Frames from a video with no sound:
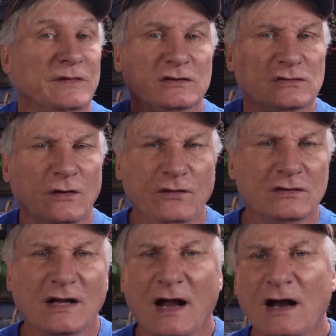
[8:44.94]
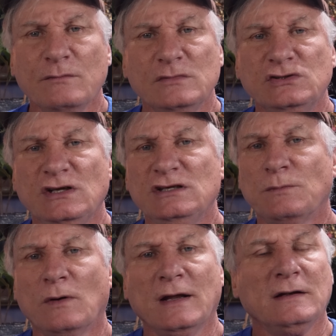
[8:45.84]
So if you're tired of machines
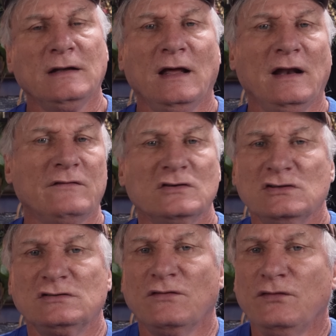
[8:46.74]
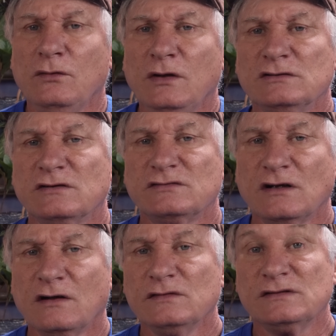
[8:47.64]
breaking down after just a few years of
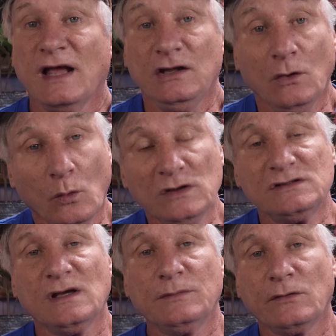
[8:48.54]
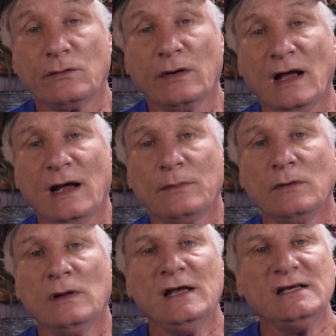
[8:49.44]
service and you want something
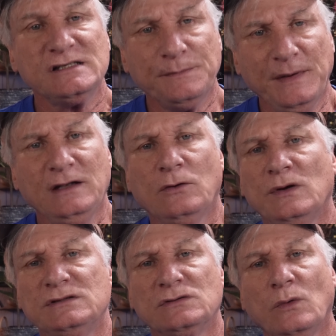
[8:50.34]
reliable, Speed Queen's the